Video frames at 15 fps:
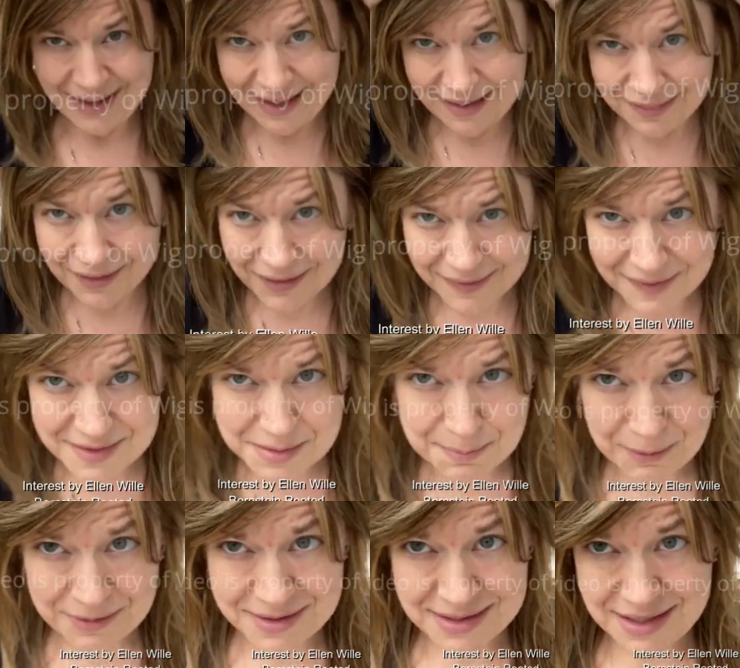and look at this
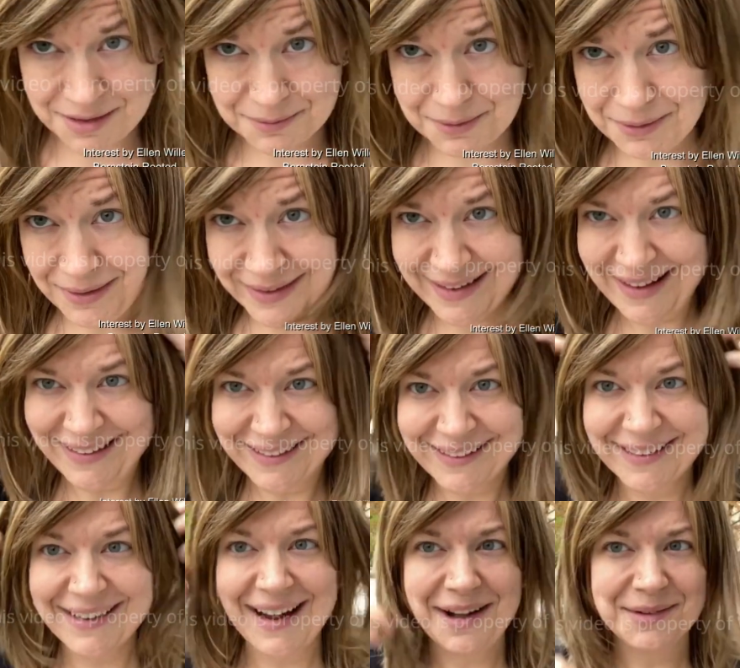Bernstein rooted
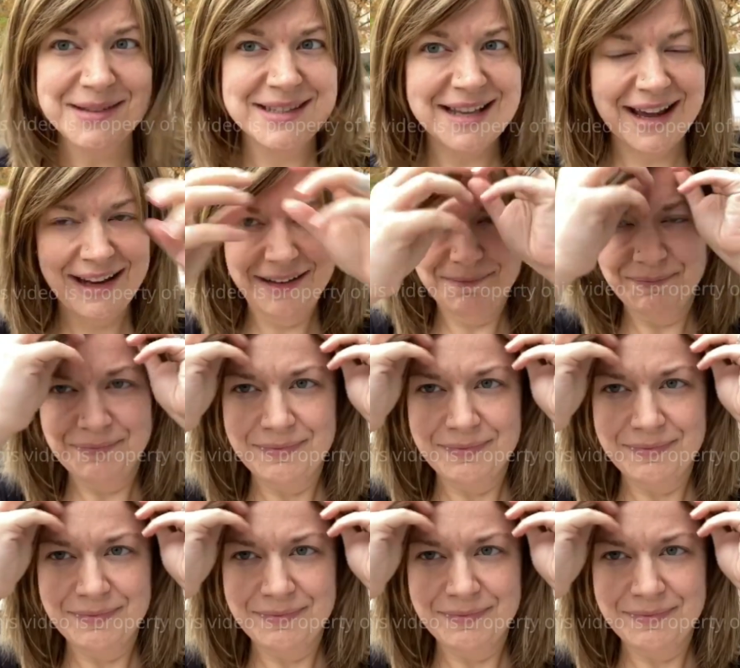color outside.